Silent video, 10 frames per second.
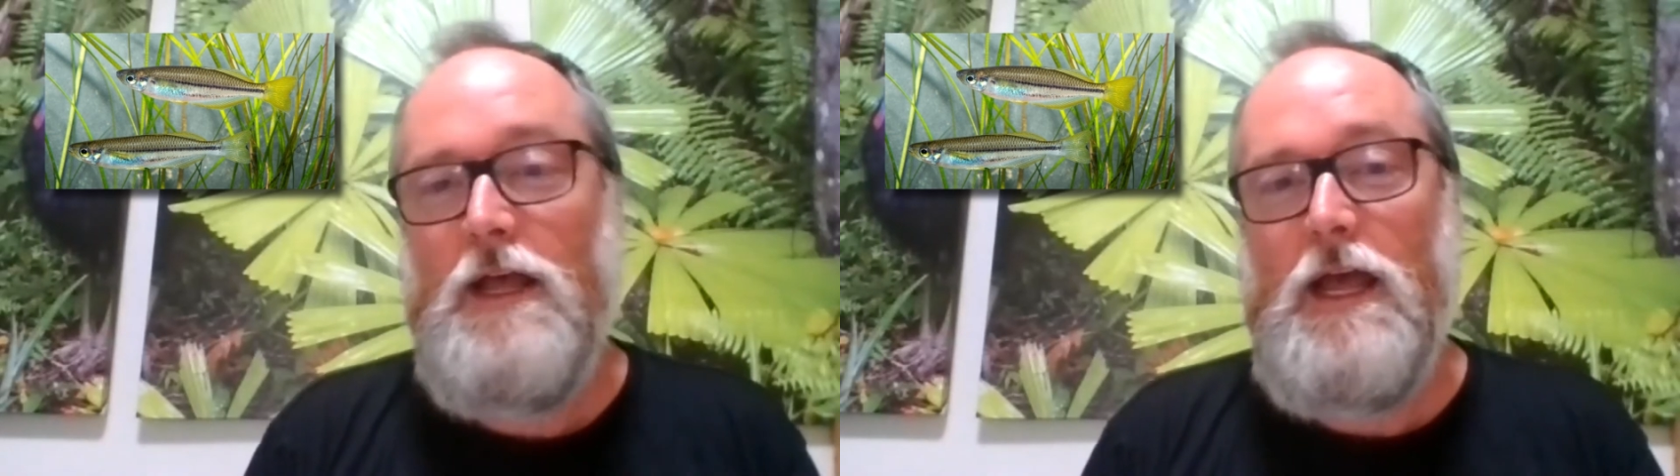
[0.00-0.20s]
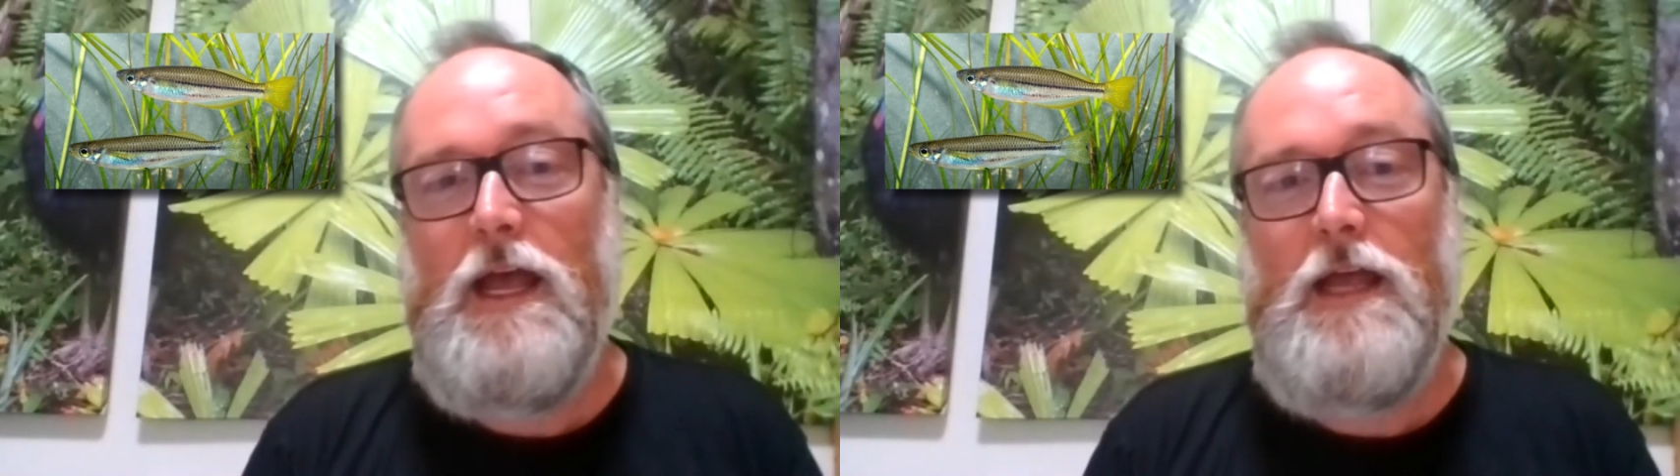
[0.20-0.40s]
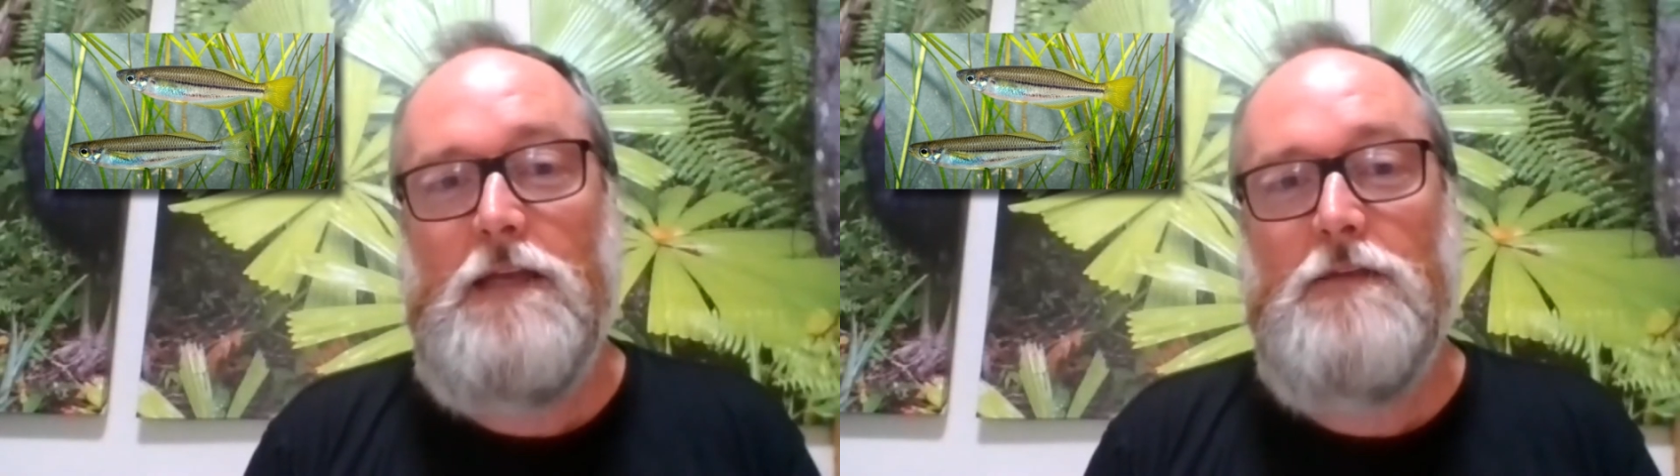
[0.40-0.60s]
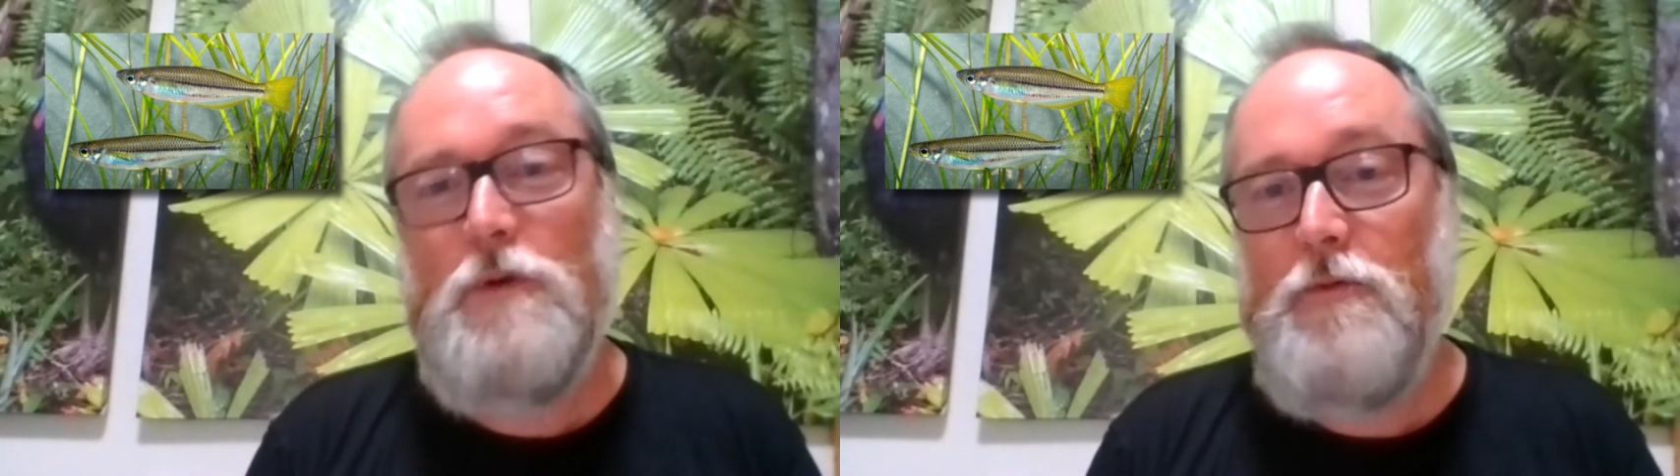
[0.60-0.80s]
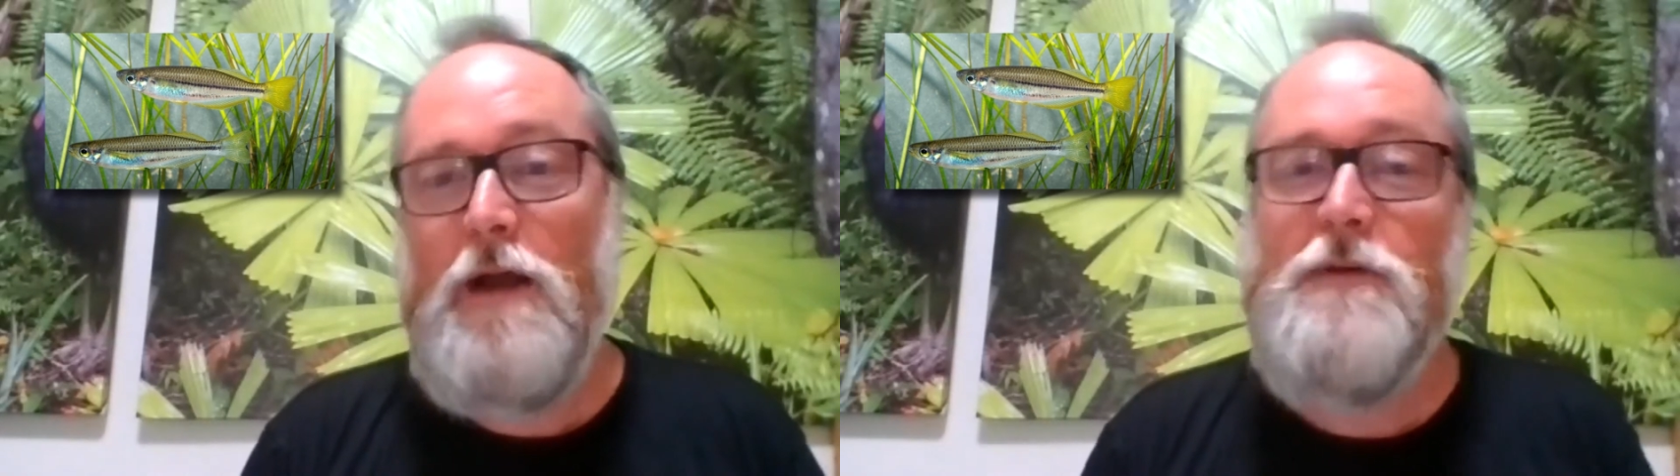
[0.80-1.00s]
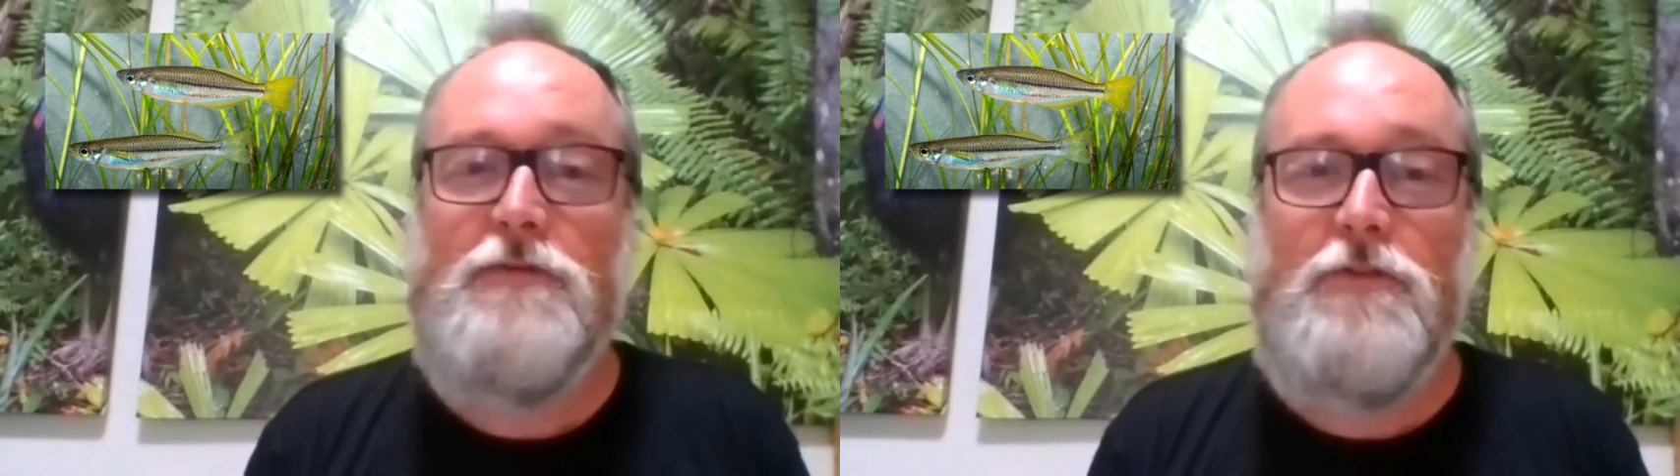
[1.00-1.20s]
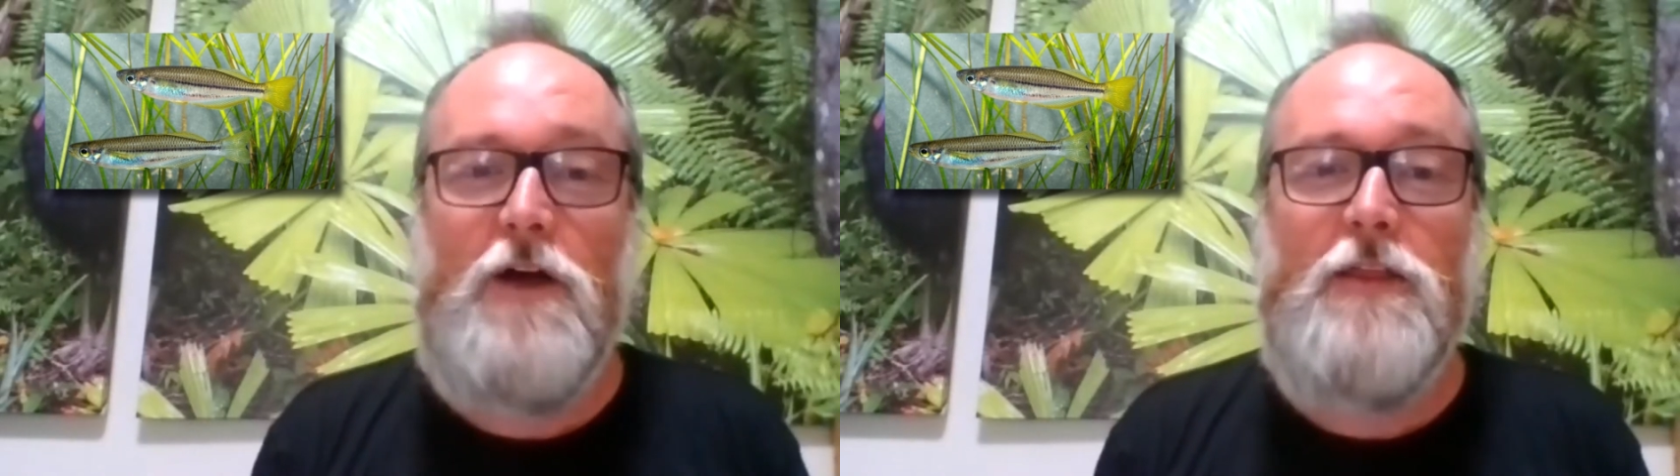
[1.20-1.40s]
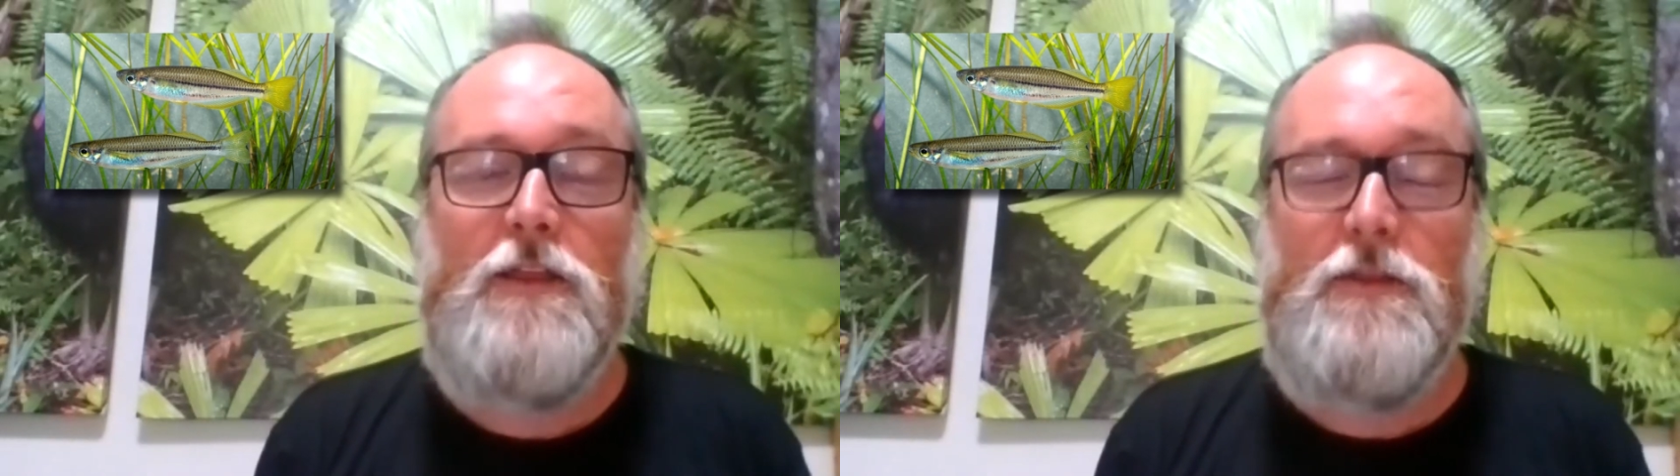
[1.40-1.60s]
and we were able to
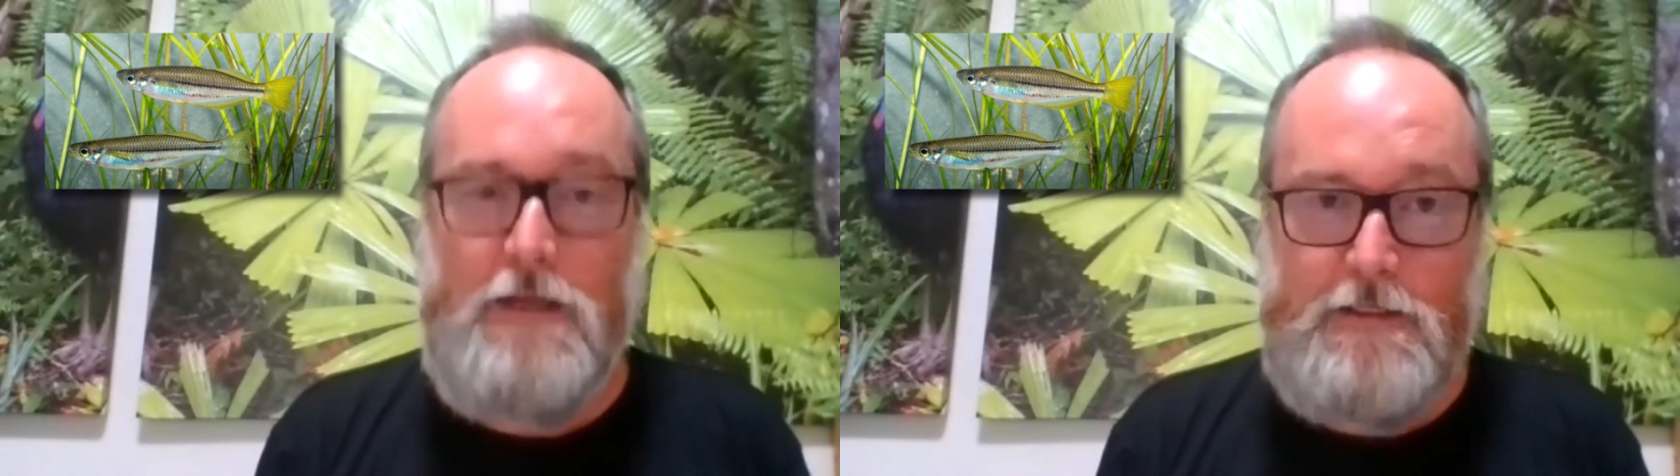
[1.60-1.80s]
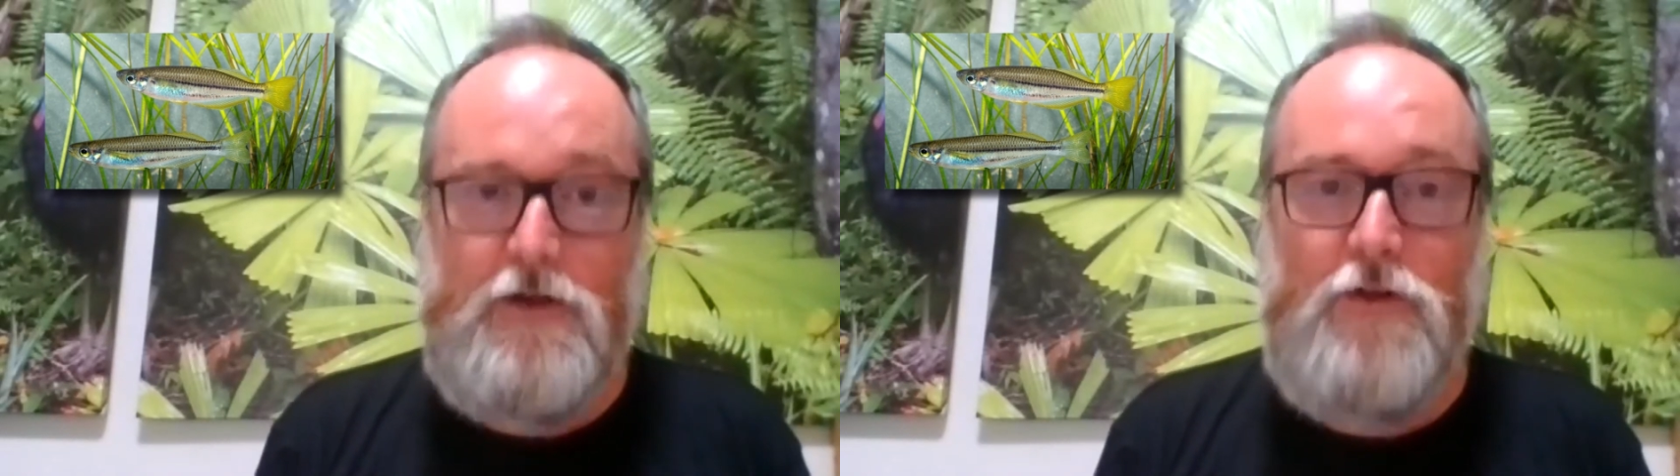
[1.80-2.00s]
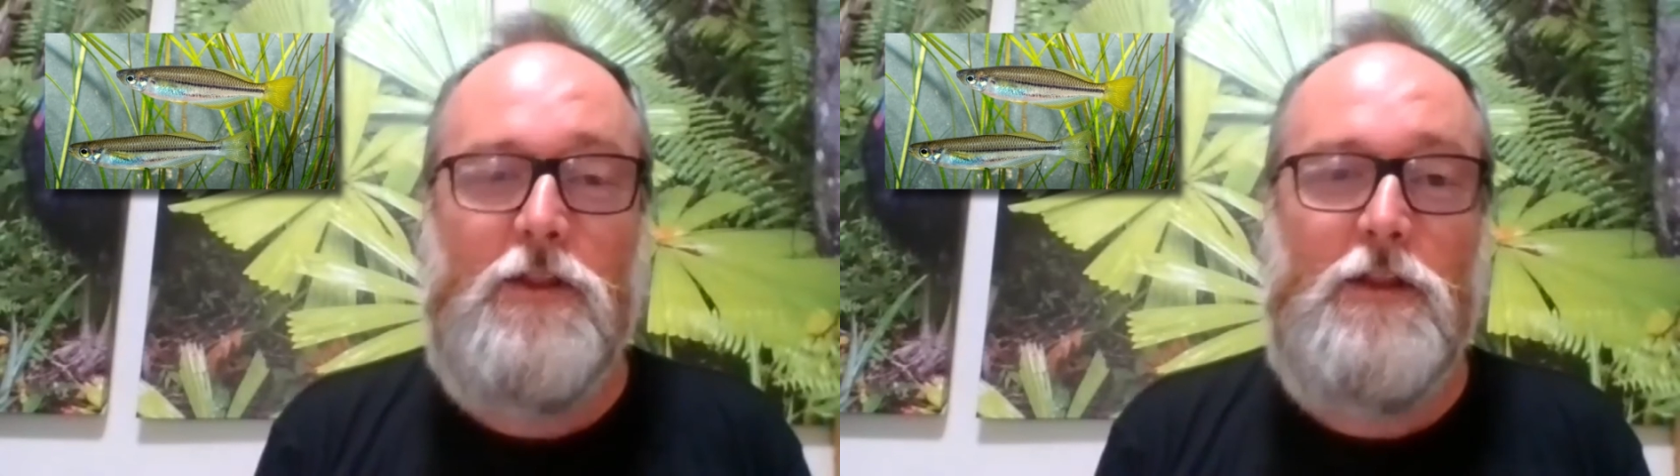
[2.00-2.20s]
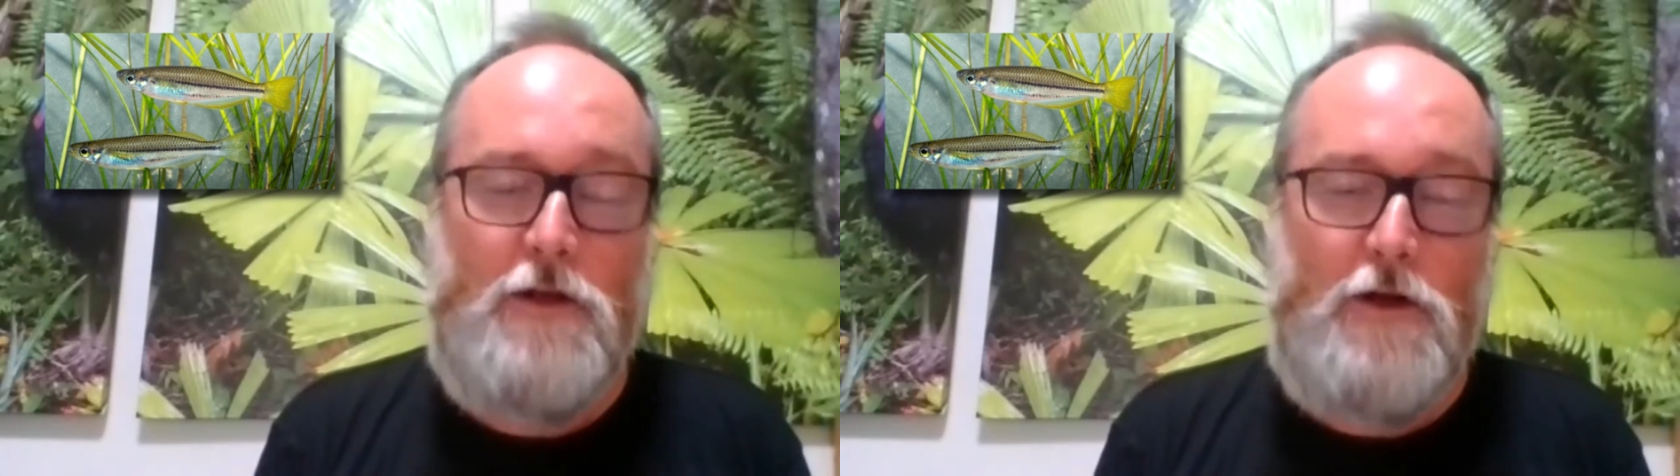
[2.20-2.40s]
find that it's on